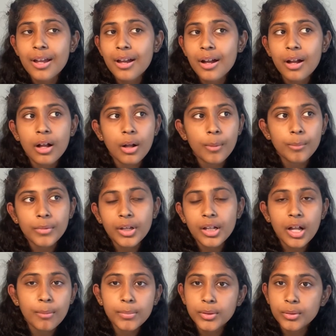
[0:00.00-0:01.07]
a
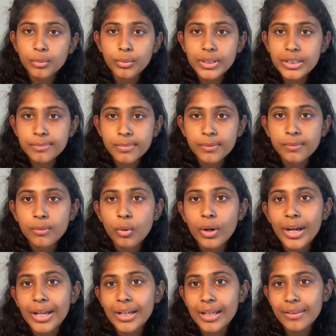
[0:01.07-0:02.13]
couple of weeks before,
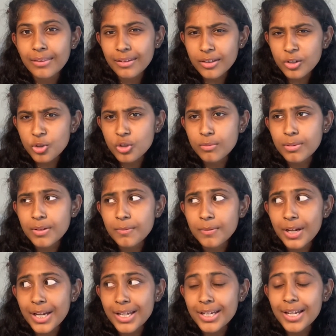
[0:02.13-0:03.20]
and I think you should be
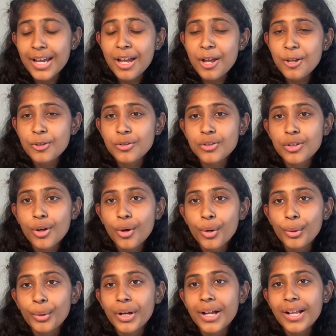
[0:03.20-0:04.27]
fine.
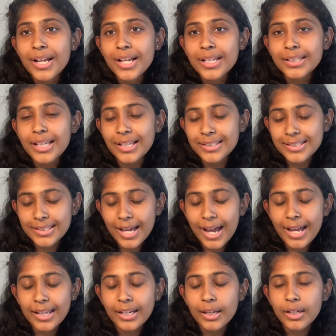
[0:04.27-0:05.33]
So that's
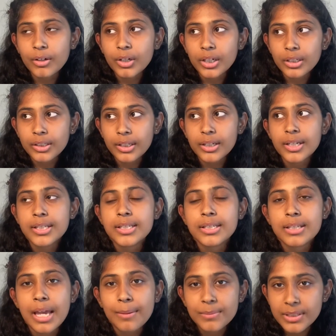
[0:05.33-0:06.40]
that. And I heard that it's
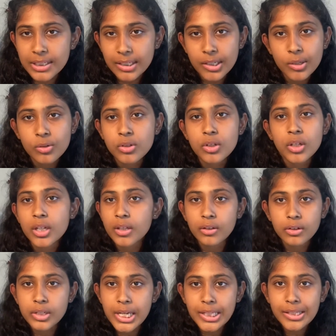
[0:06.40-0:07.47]
MCQs. You can either
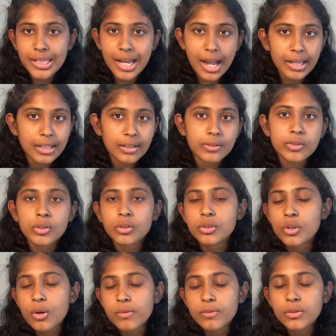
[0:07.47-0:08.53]
take the IELTS or
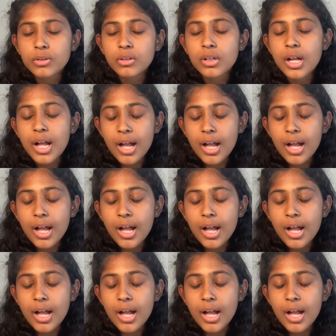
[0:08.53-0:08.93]
TOEFL,